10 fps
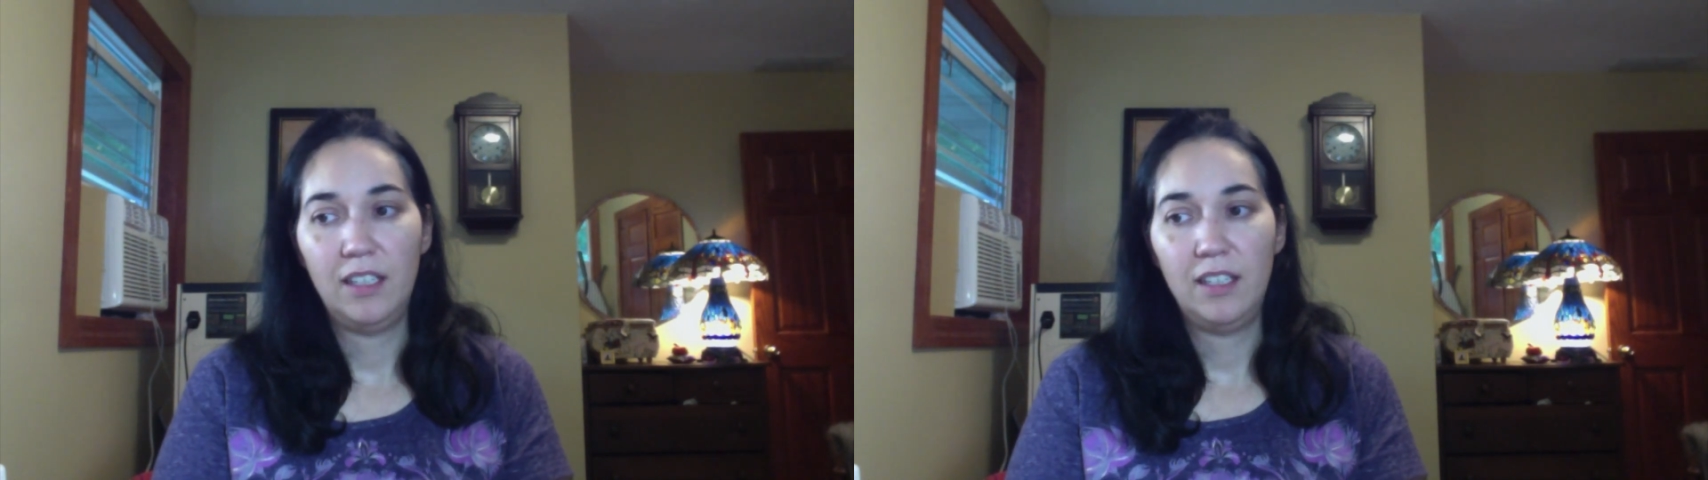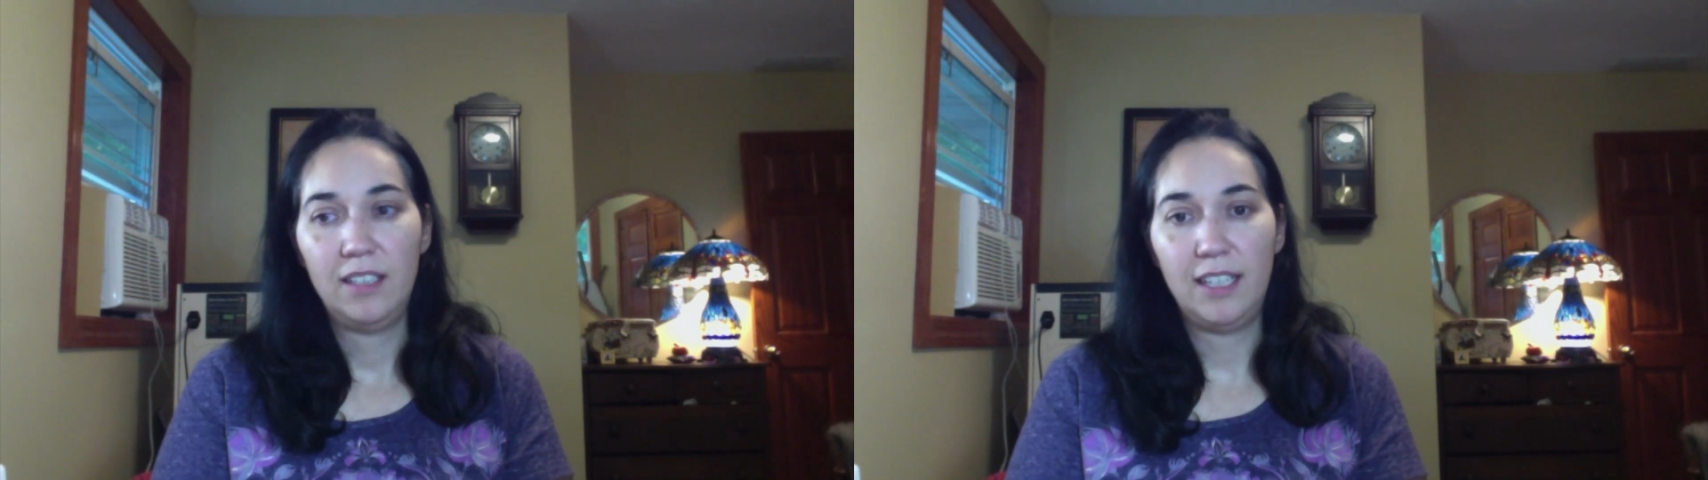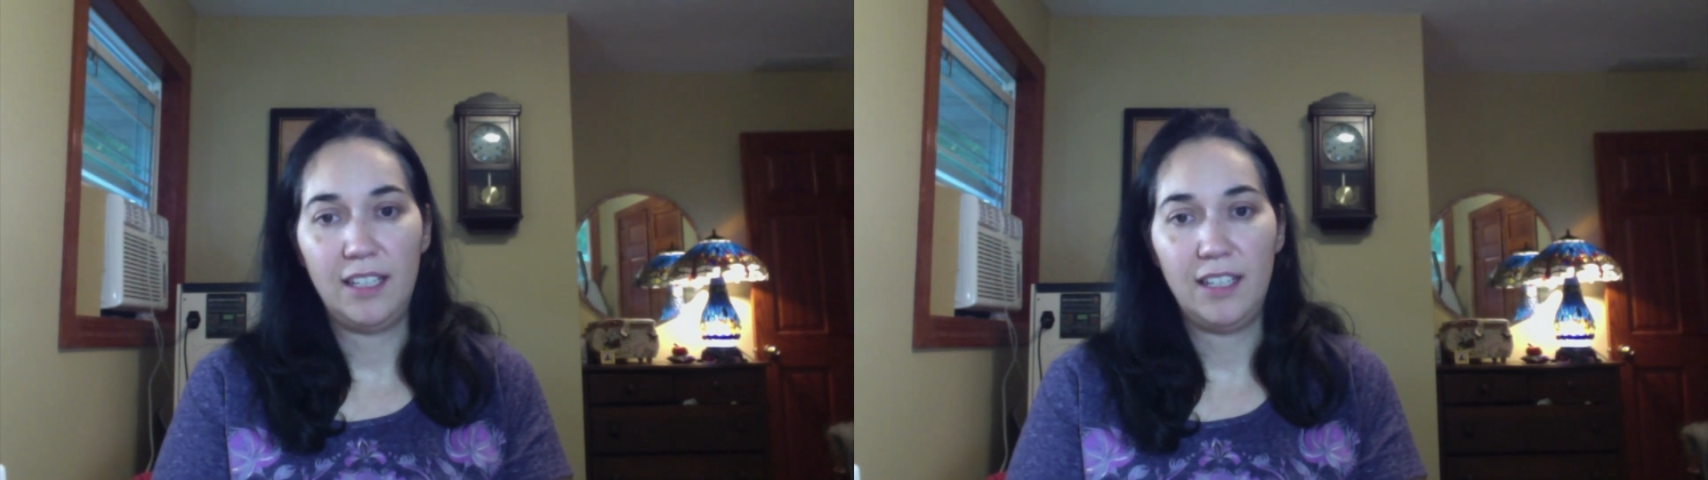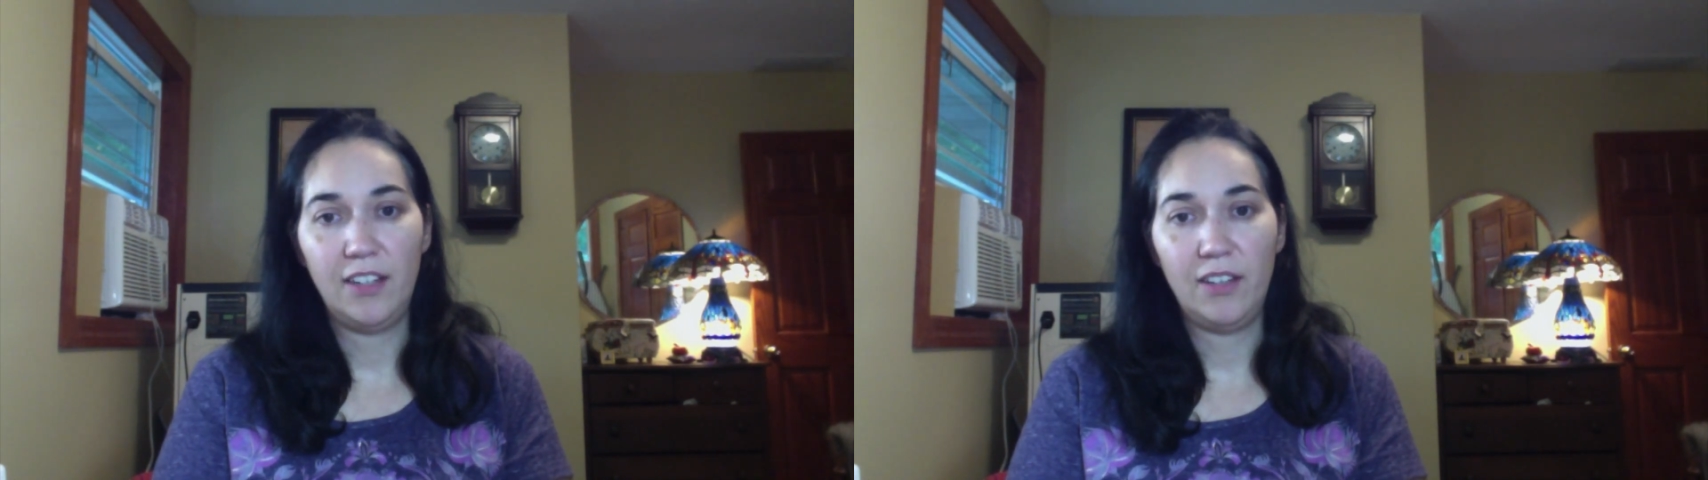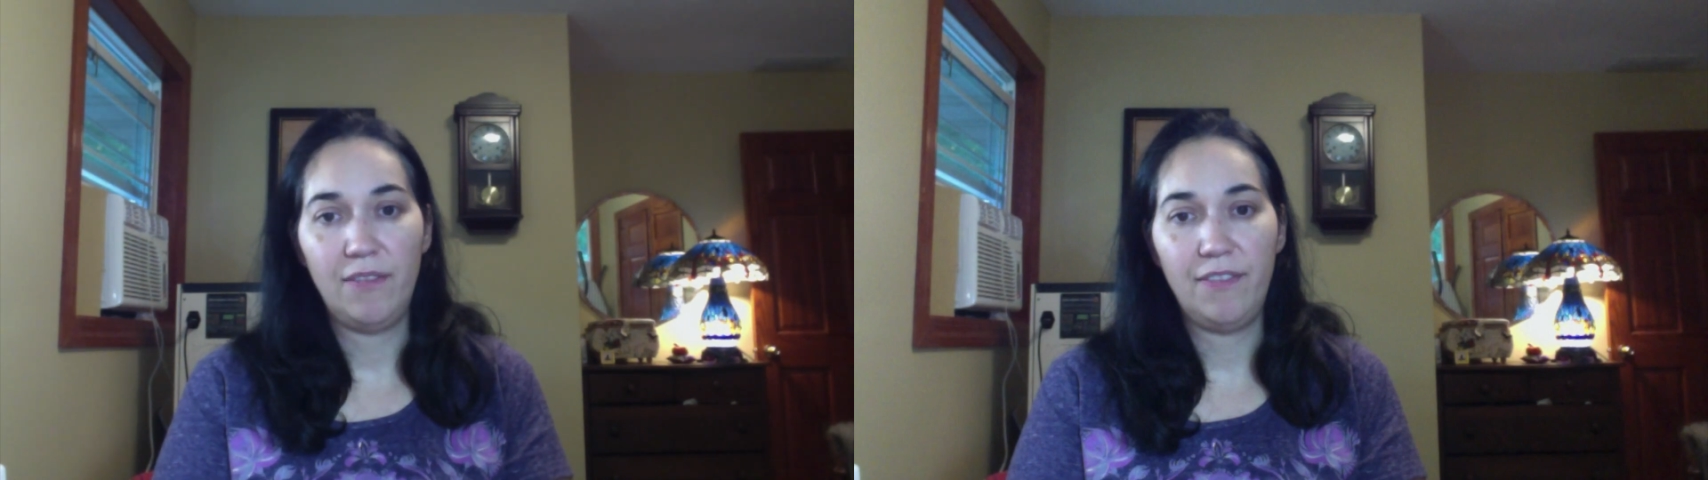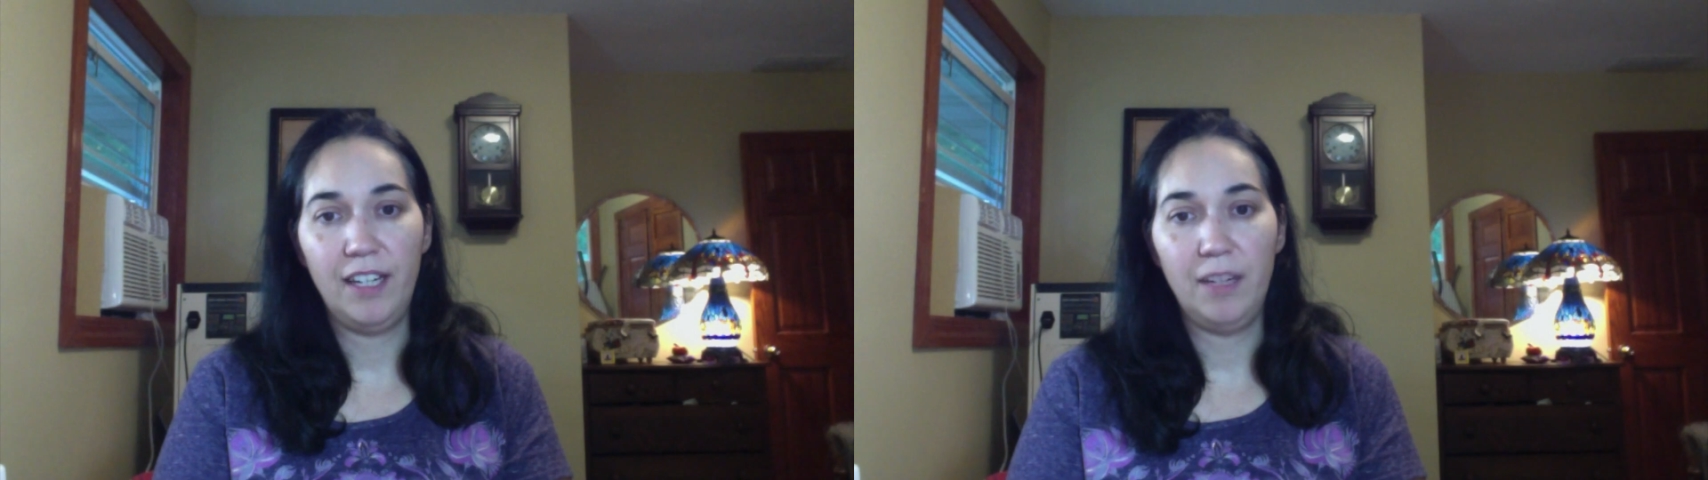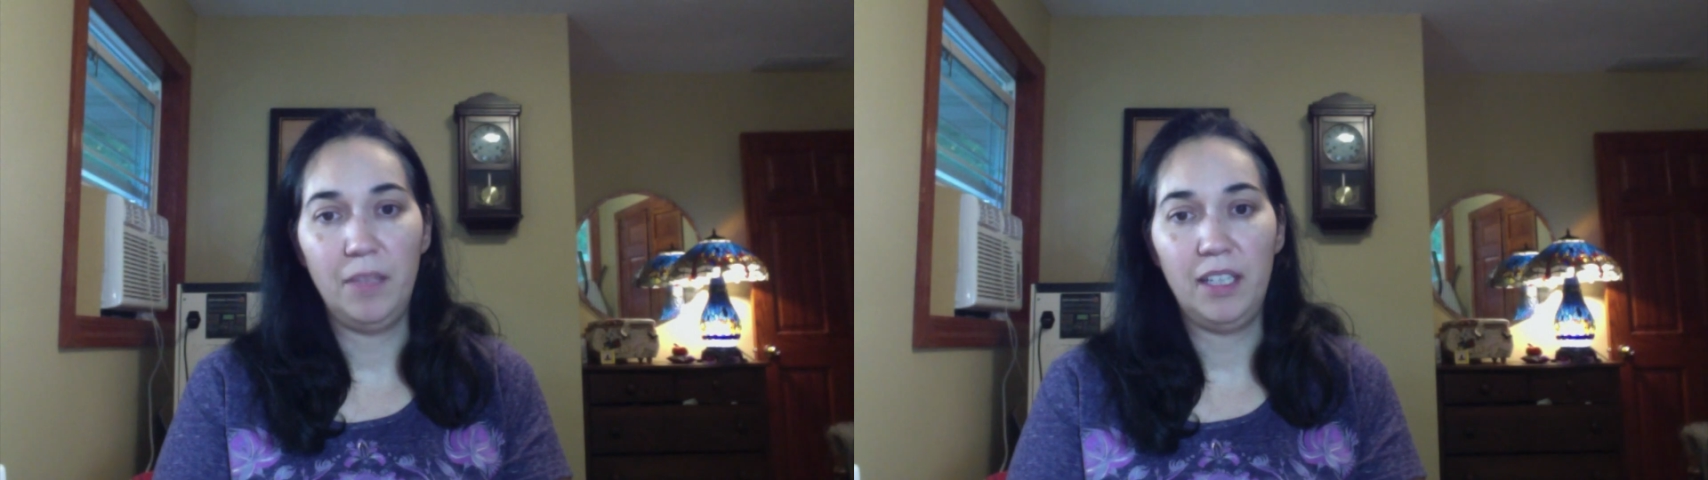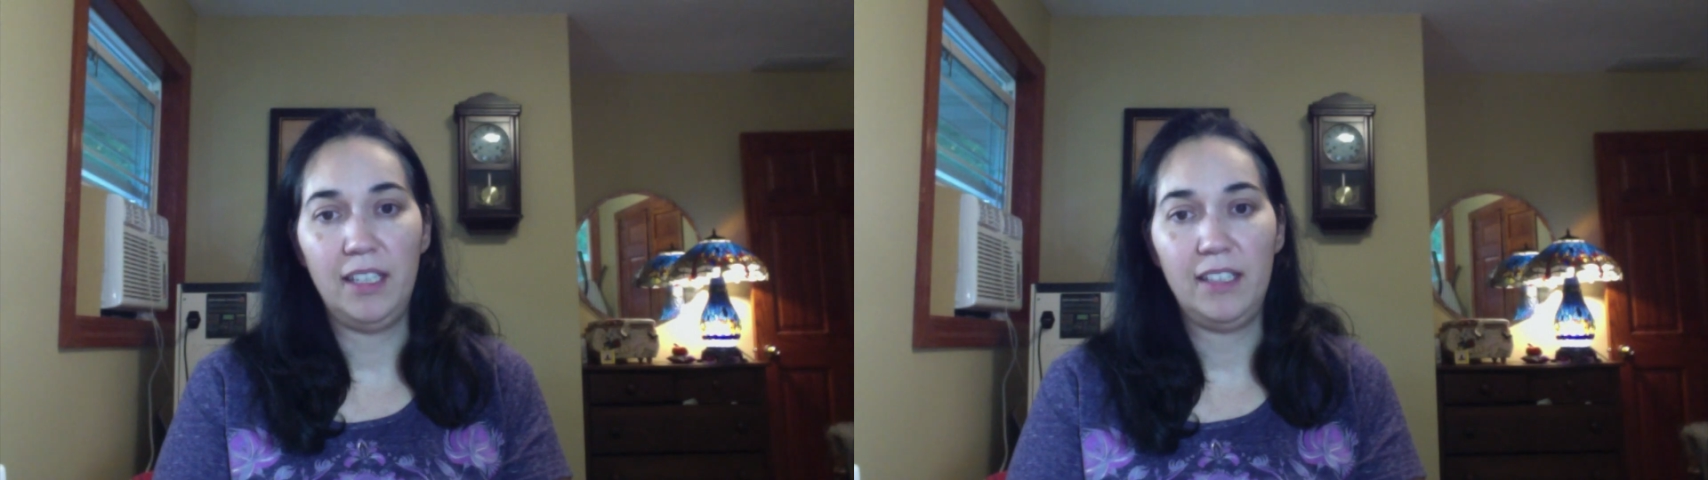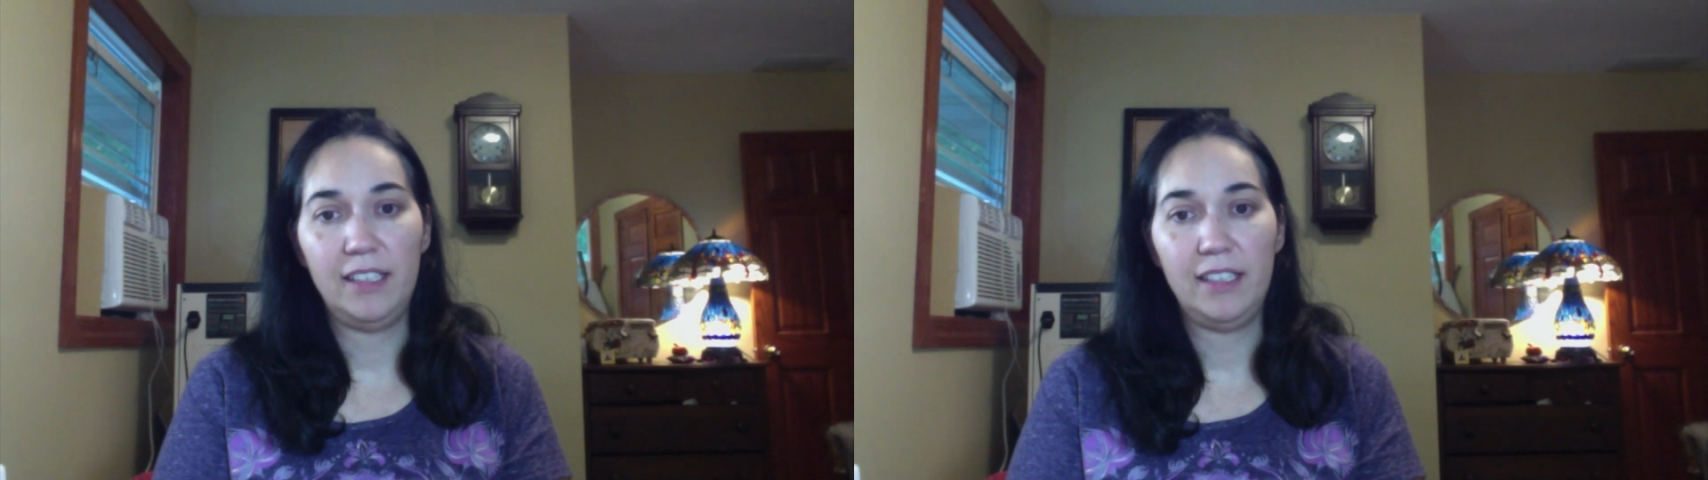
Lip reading: taking care of the family